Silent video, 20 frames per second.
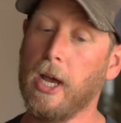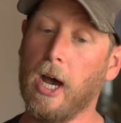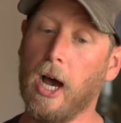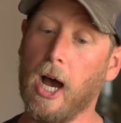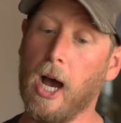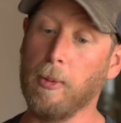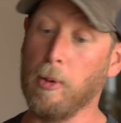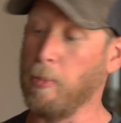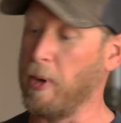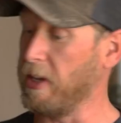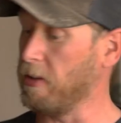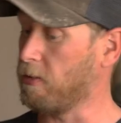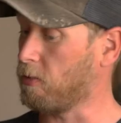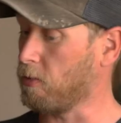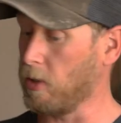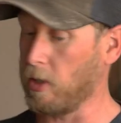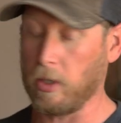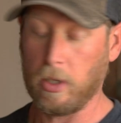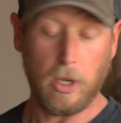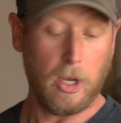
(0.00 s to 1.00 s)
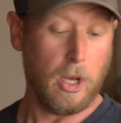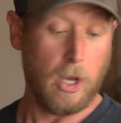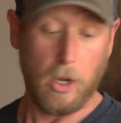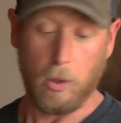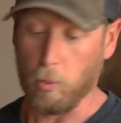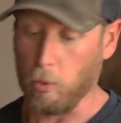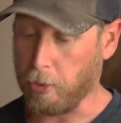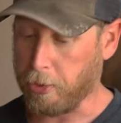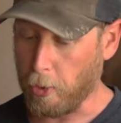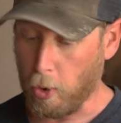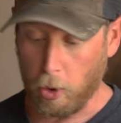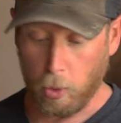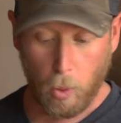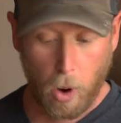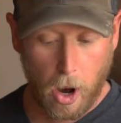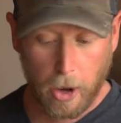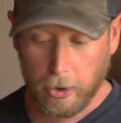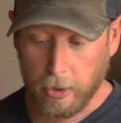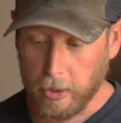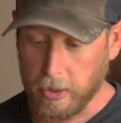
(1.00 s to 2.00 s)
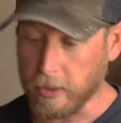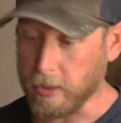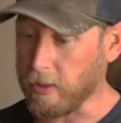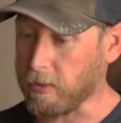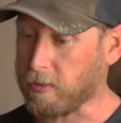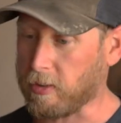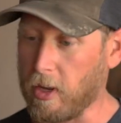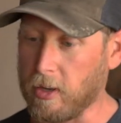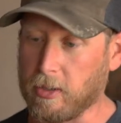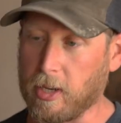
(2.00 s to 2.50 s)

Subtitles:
But basically, we're throwing water in a set